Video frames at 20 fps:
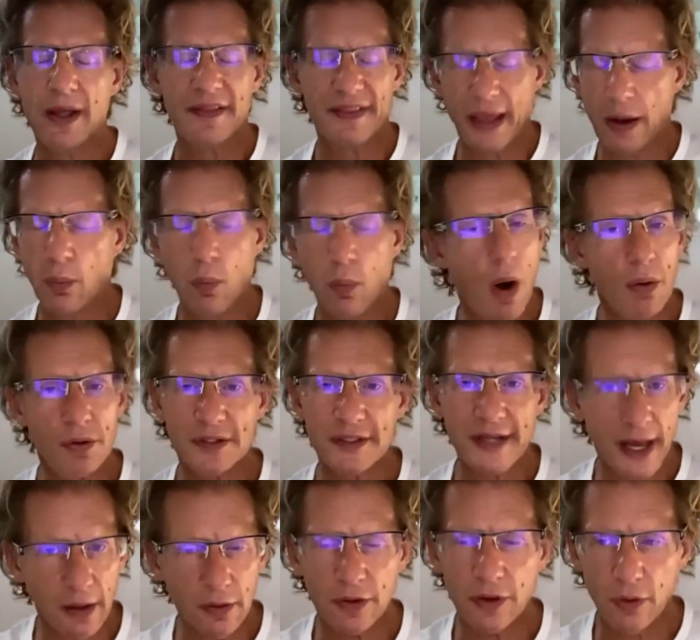They won't
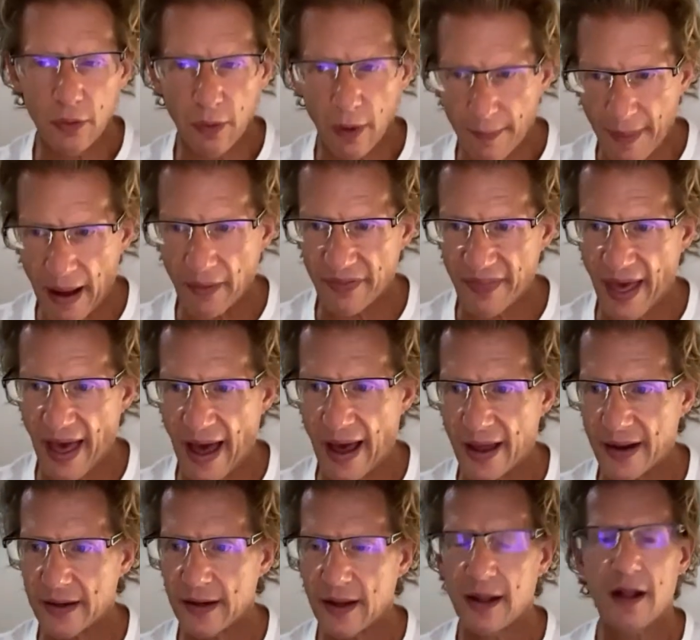tell you about that.